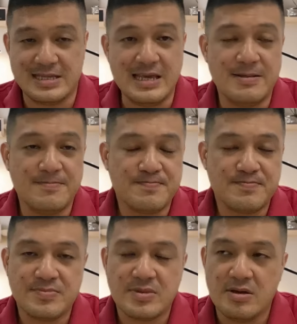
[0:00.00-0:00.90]
lead
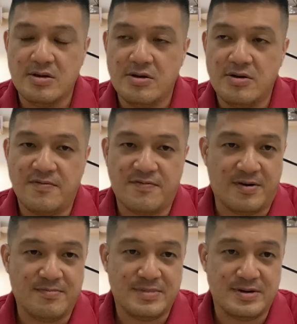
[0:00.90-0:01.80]

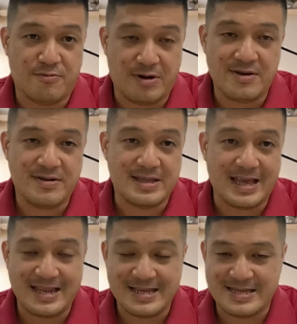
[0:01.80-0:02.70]
from one of the
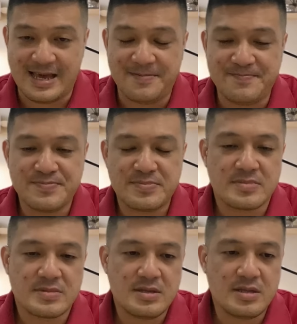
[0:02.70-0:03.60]
tenants there.
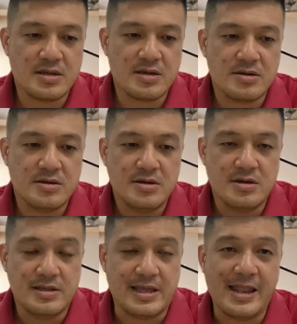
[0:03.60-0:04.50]

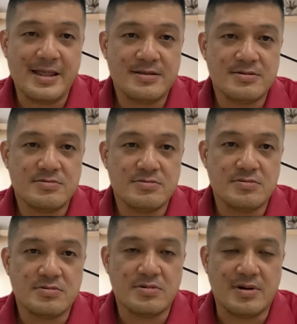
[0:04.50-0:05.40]
Then
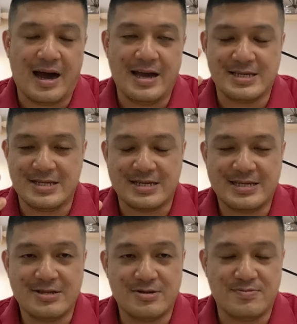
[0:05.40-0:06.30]
I
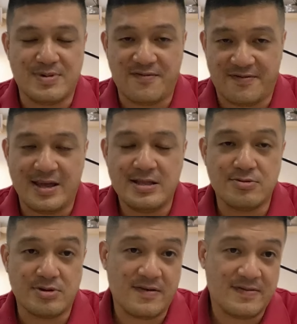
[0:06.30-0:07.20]
suggested to my friend to
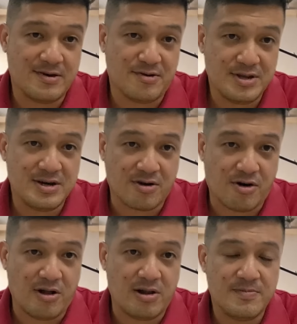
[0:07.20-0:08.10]
give the owner a
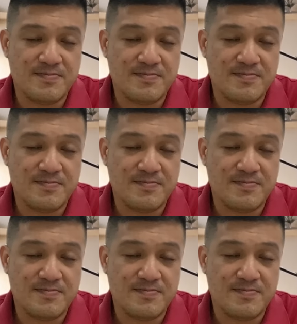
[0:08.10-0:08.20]
call.